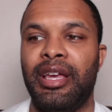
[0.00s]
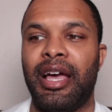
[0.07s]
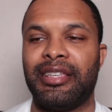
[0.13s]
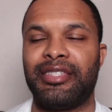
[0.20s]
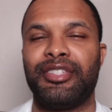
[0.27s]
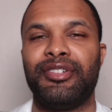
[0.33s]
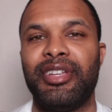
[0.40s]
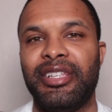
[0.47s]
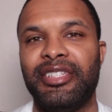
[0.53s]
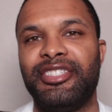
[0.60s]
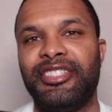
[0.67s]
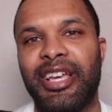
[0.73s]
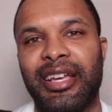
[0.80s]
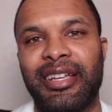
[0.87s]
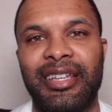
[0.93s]
I still didn't
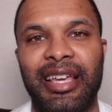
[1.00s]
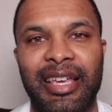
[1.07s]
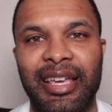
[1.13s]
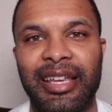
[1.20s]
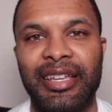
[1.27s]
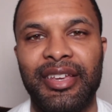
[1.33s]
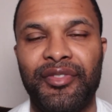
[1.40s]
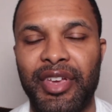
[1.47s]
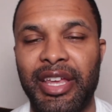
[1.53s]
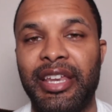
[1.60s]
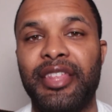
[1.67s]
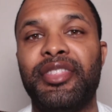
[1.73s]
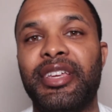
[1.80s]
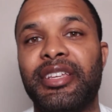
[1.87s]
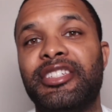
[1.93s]
check like if
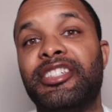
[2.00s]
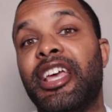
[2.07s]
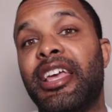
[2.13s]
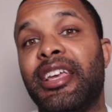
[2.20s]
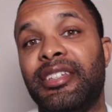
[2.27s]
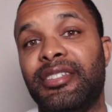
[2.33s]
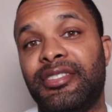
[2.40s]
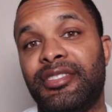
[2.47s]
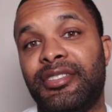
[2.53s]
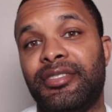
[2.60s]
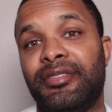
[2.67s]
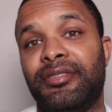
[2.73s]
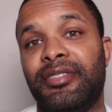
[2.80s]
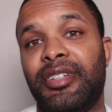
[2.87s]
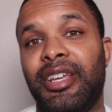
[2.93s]
anything changed.
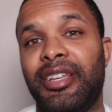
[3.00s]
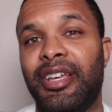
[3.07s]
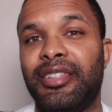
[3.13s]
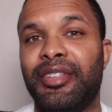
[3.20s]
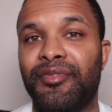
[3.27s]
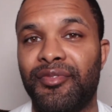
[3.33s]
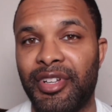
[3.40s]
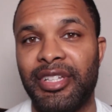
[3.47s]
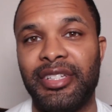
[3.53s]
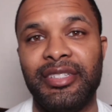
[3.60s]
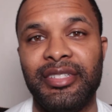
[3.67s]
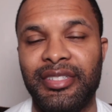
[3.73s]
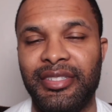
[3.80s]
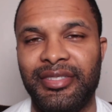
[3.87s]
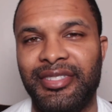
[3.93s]
And nothing really
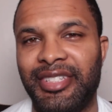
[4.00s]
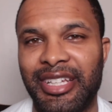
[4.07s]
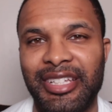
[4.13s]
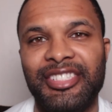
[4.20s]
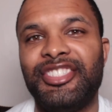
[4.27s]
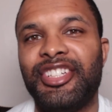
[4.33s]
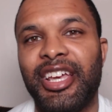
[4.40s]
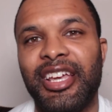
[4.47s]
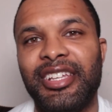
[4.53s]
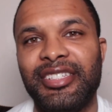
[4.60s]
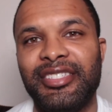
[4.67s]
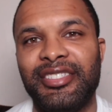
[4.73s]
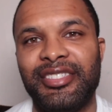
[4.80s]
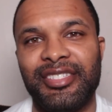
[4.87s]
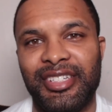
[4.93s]
did
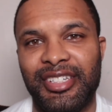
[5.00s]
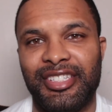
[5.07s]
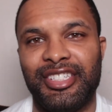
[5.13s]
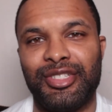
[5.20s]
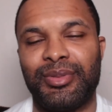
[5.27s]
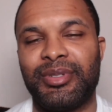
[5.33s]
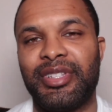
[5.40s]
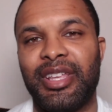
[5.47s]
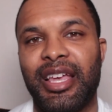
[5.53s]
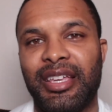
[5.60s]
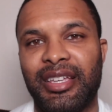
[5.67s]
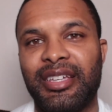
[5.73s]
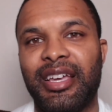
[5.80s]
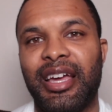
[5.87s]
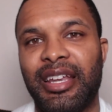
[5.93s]
change. It just was
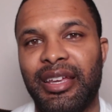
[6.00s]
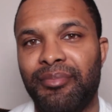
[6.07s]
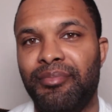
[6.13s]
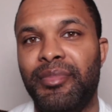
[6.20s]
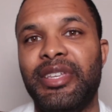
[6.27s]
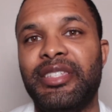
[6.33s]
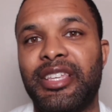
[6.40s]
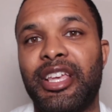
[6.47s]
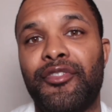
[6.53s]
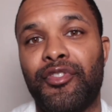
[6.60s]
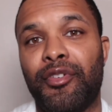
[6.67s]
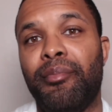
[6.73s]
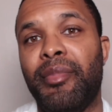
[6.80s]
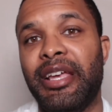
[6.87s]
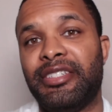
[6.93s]
like kind of
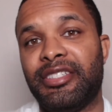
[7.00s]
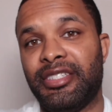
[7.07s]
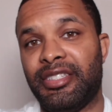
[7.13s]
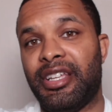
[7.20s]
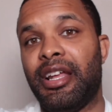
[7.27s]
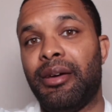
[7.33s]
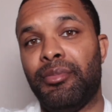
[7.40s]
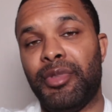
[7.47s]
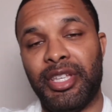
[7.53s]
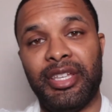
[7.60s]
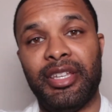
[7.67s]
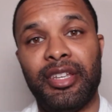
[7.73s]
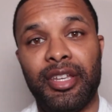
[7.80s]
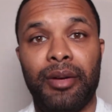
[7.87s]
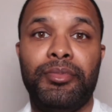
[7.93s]
misinformation that I'm
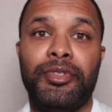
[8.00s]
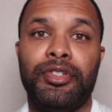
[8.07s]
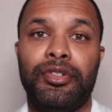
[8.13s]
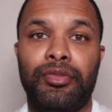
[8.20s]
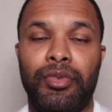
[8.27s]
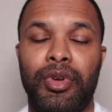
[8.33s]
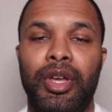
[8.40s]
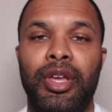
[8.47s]
leading up to.